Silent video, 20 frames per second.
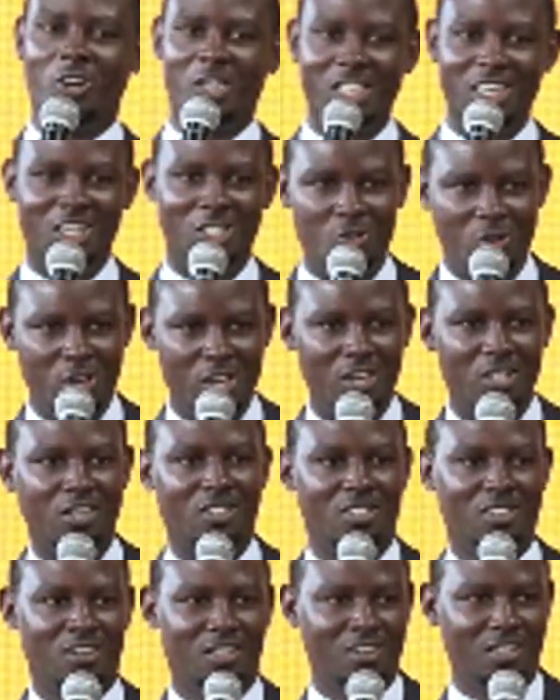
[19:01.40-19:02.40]
your colleague
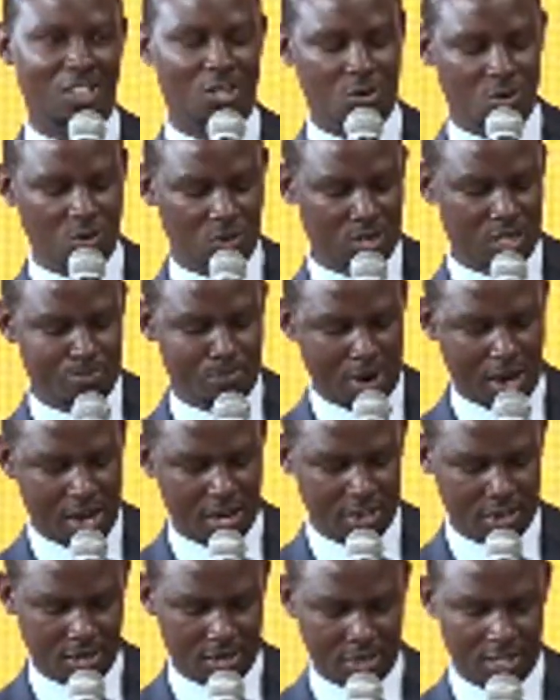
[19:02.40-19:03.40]
doing
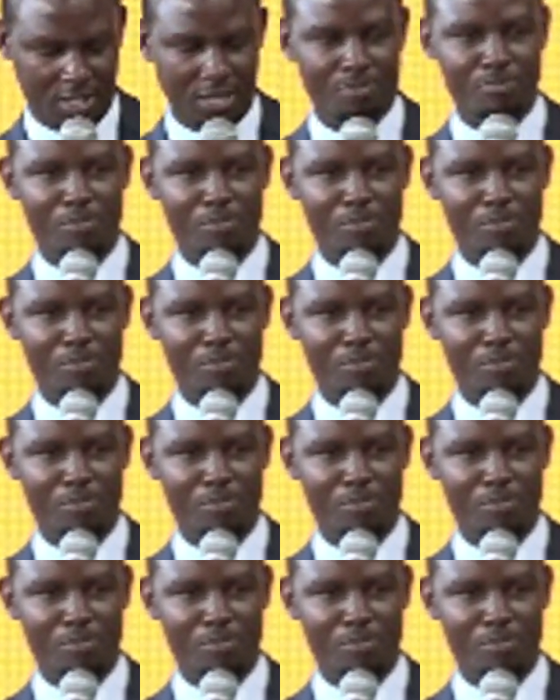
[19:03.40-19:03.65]
the